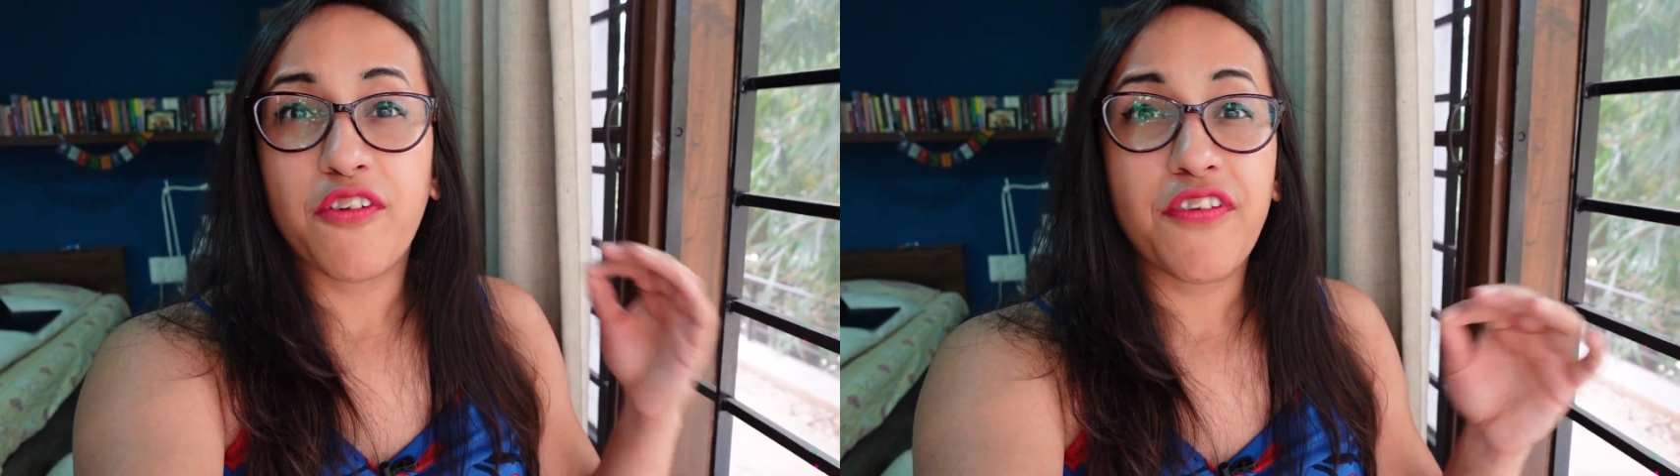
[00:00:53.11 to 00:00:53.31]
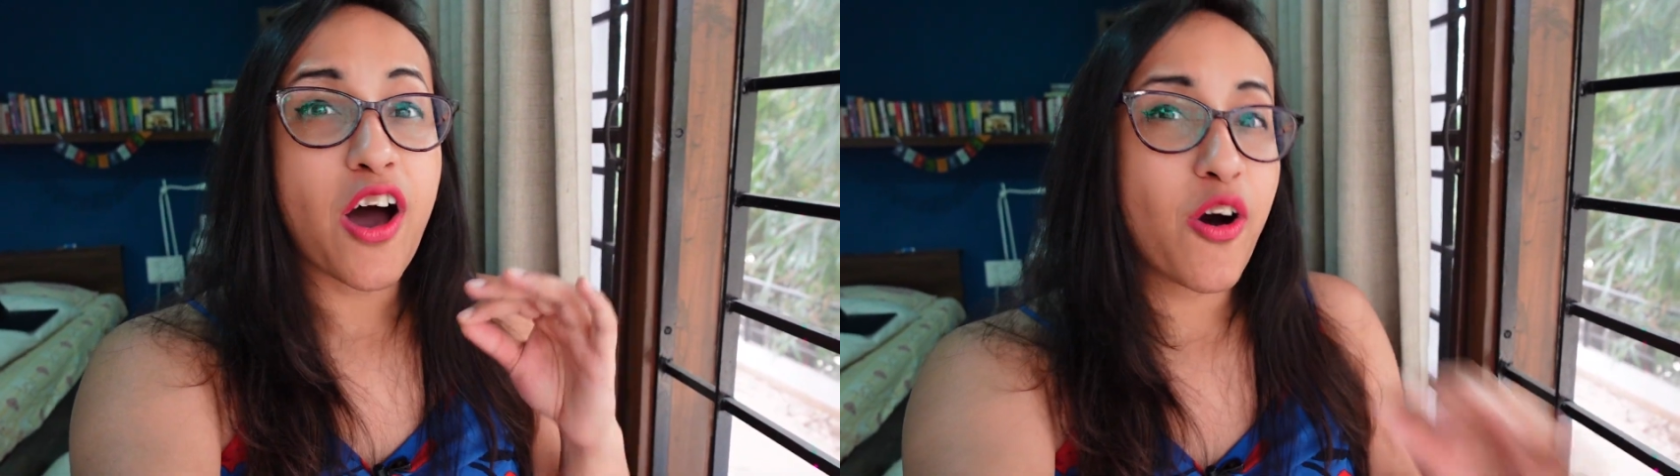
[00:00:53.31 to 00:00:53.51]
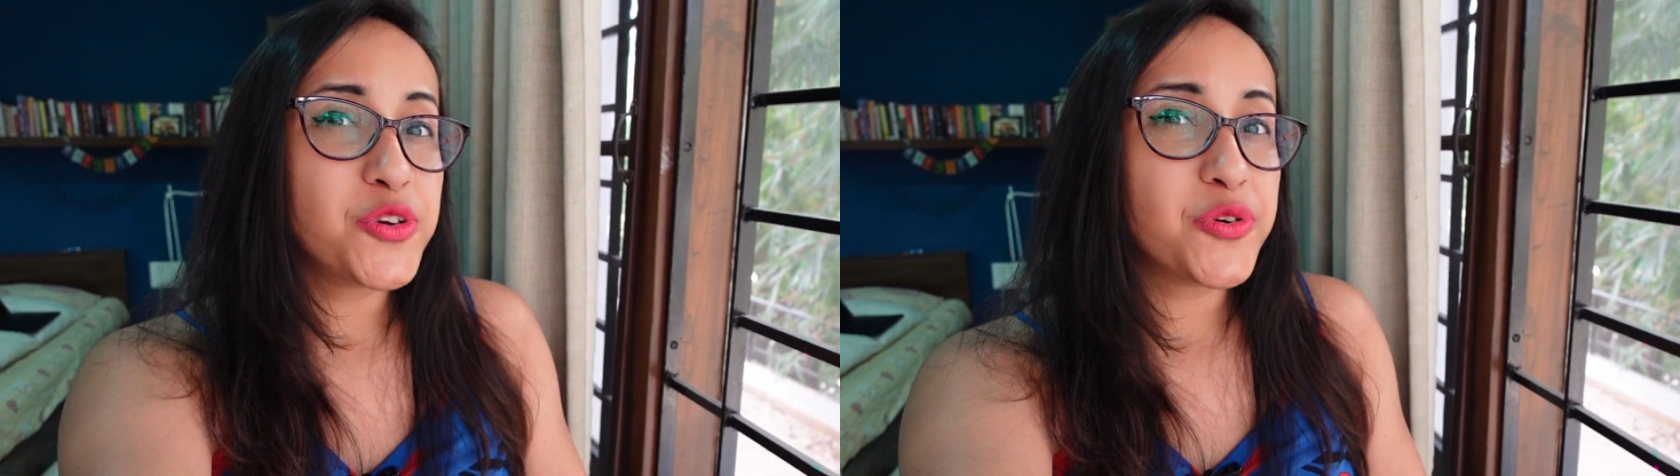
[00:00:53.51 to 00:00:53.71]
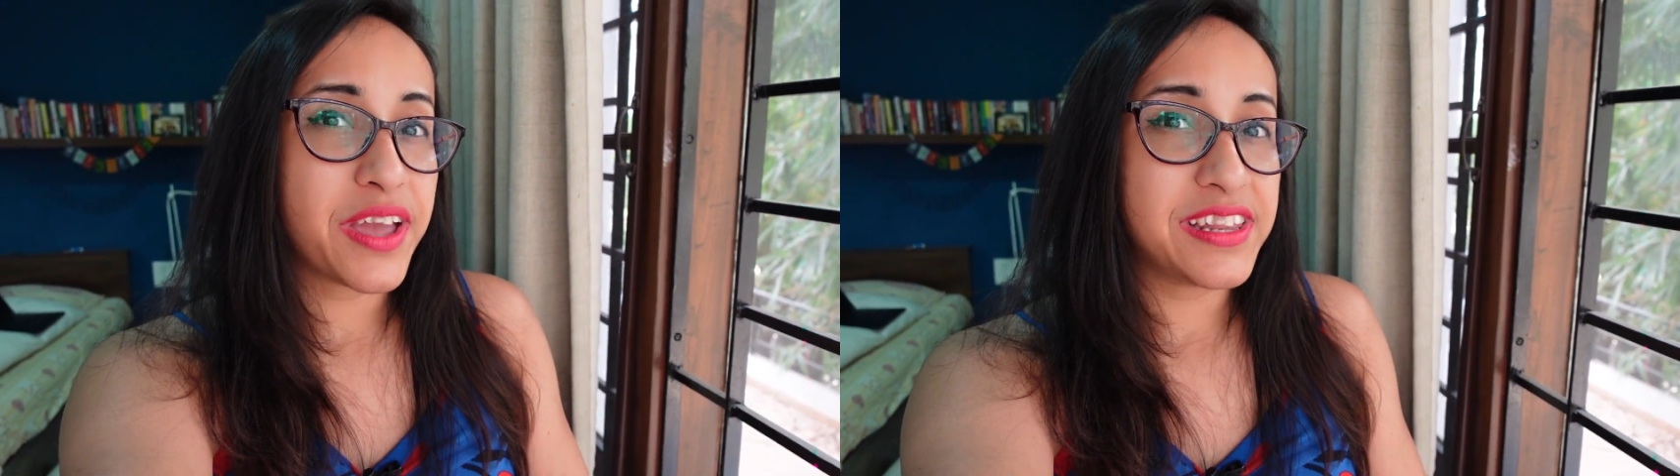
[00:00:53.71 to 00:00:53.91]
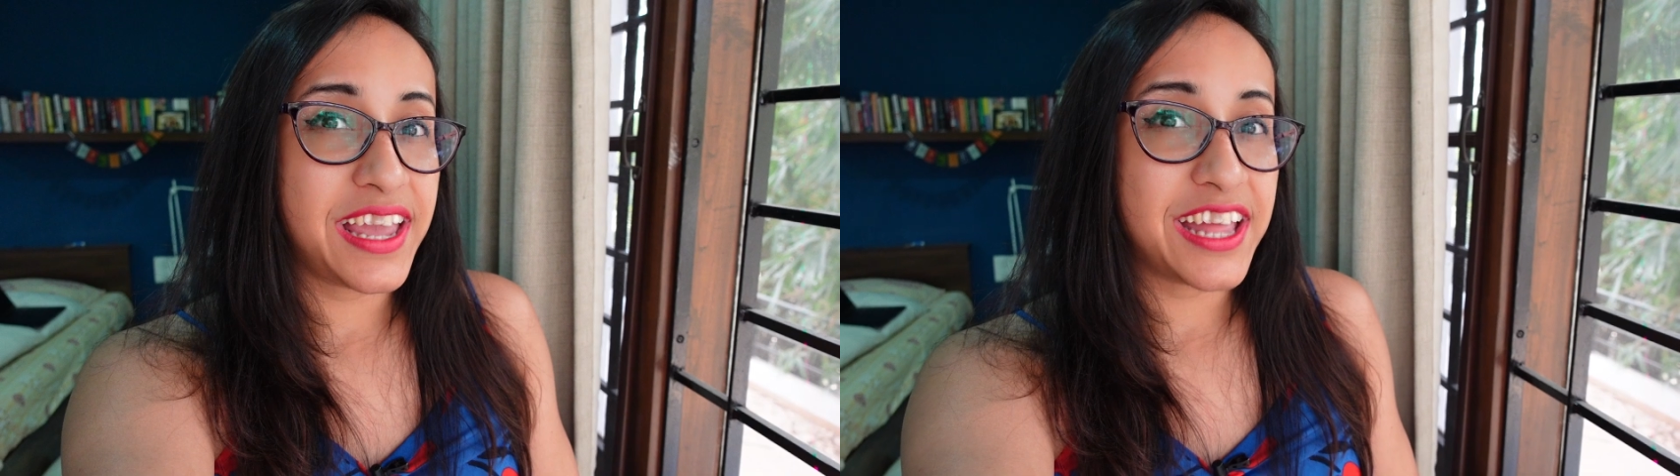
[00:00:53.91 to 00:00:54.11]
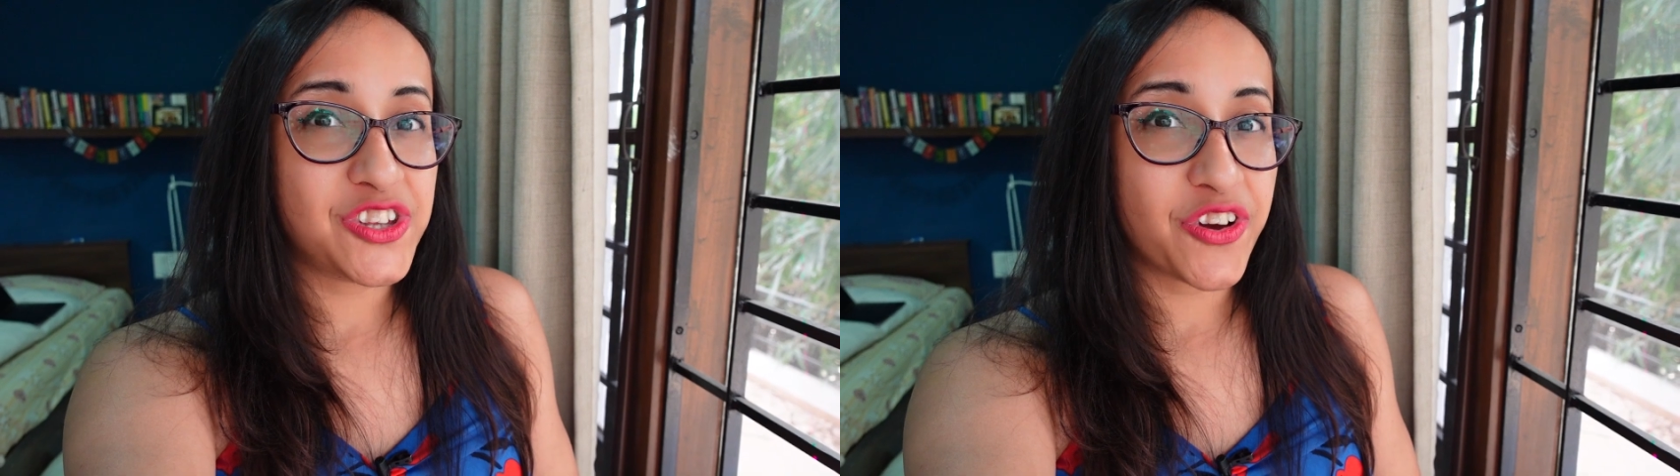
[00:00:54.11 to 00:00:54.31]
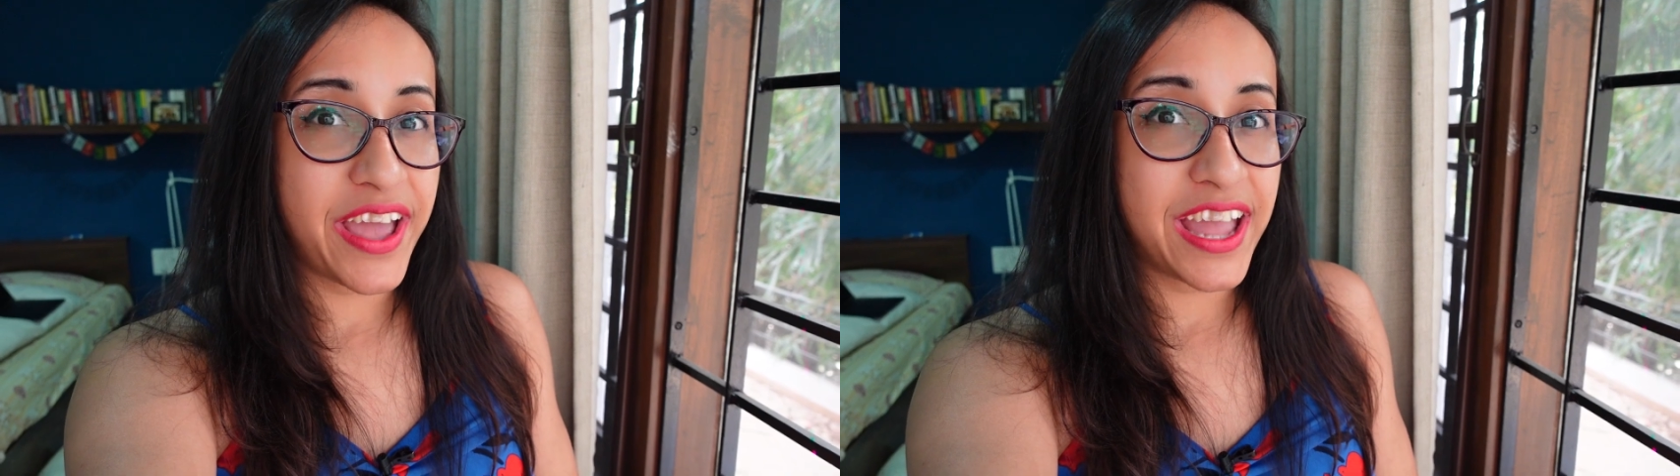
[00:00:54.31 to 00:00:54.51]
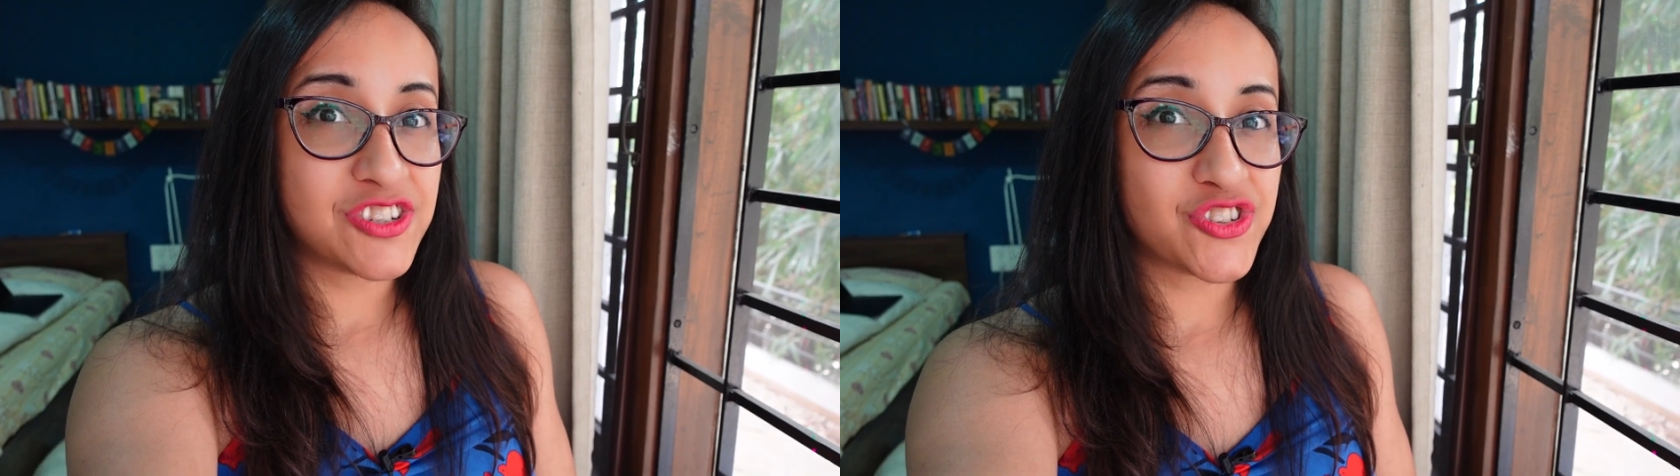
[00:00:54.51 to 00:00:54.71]
of how you can get your
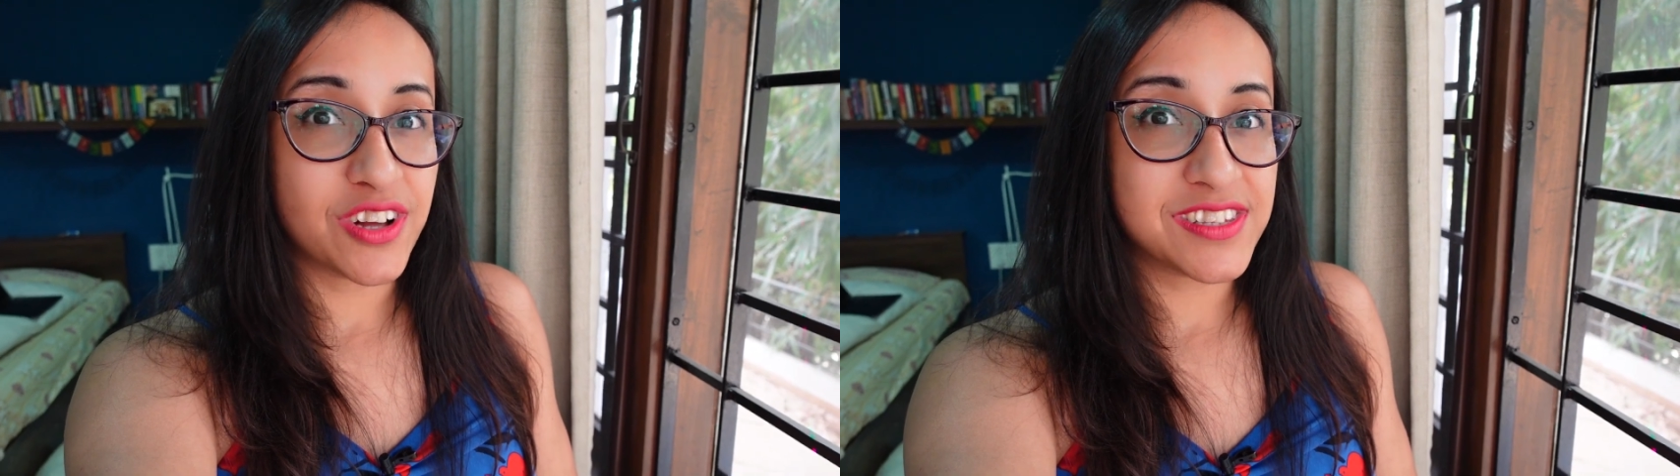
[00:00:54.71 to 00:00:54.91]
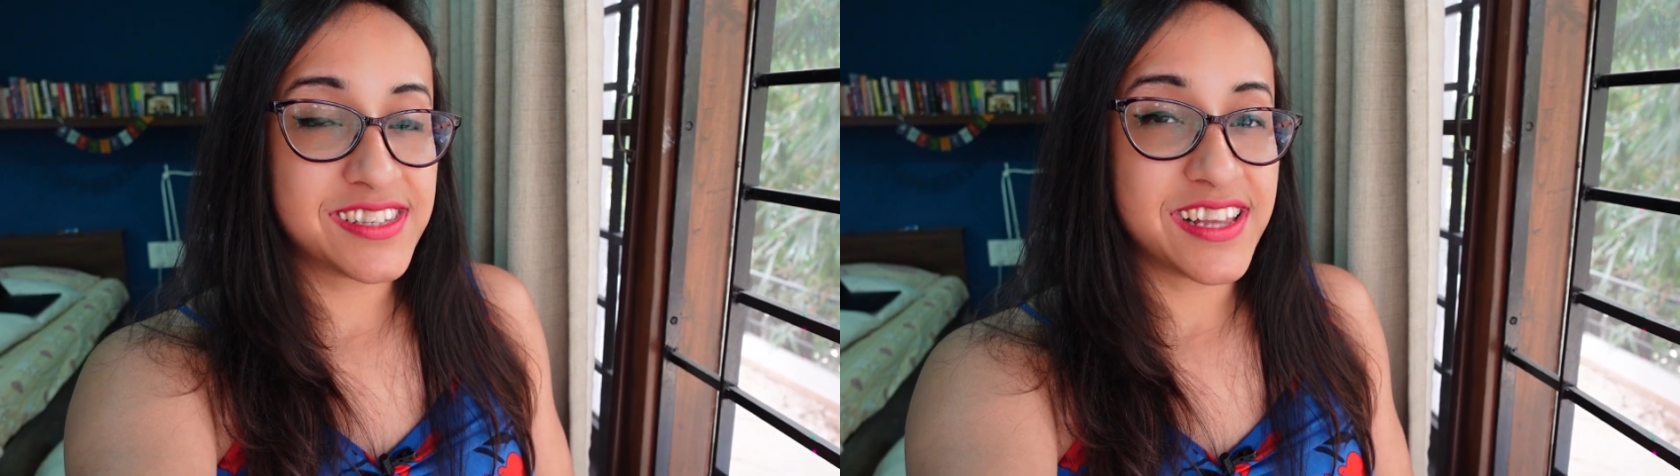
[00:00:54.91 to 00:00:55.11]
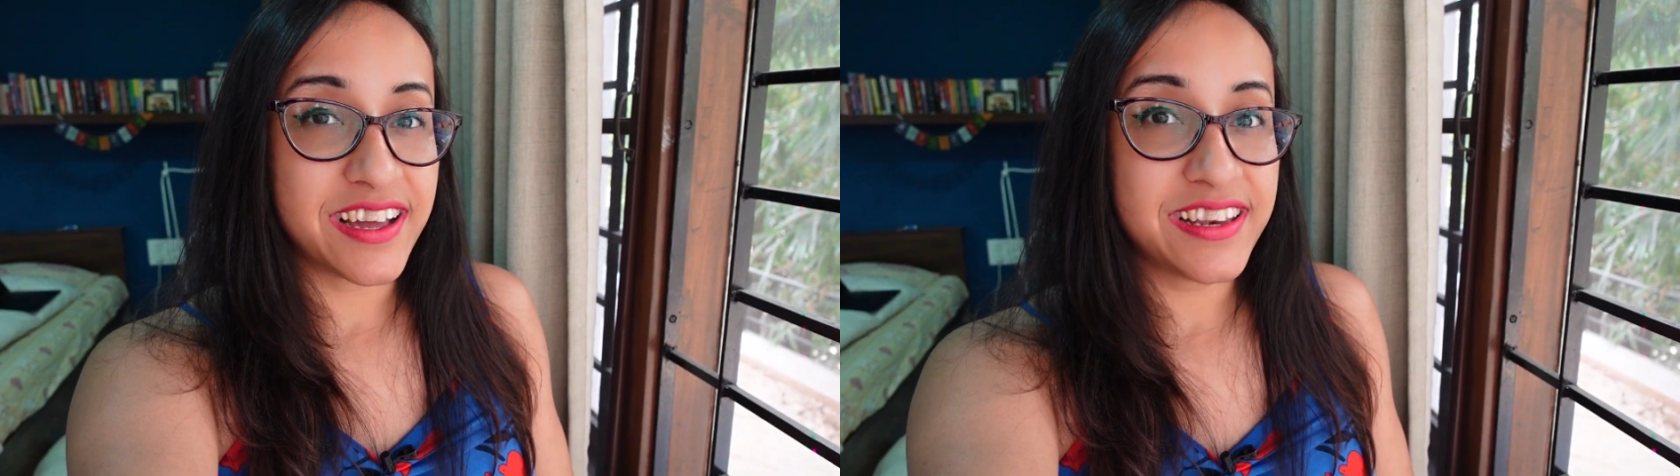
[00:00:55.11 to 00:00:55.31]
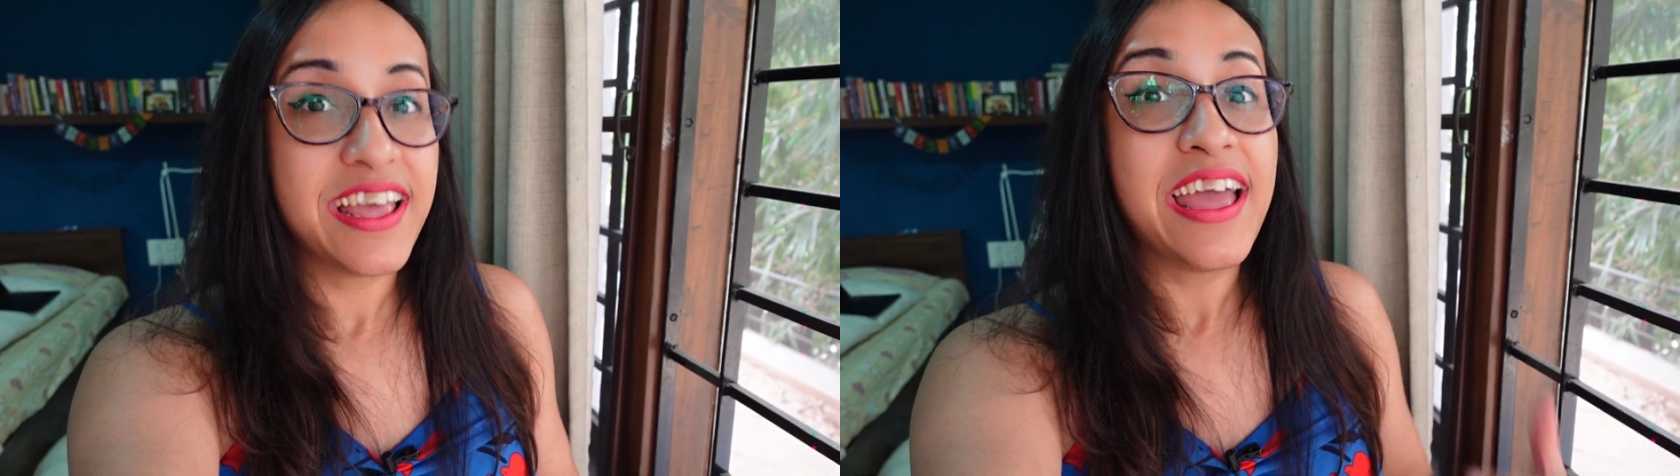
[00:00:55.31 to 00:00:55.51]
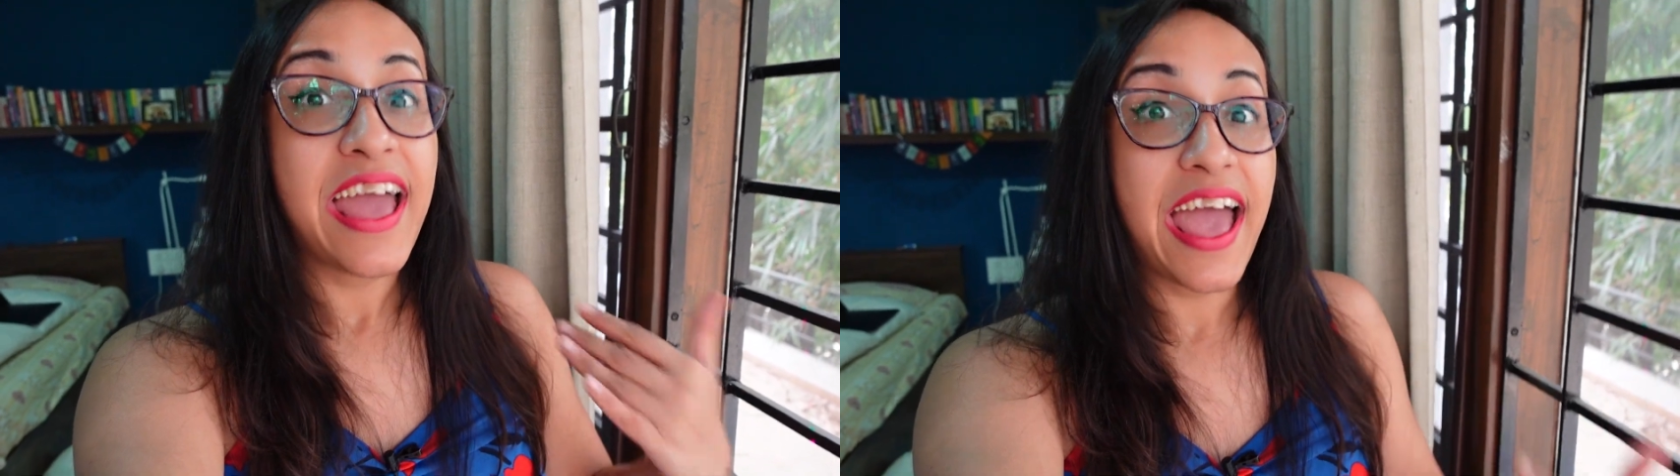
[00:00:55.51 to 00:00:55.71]
headshots done,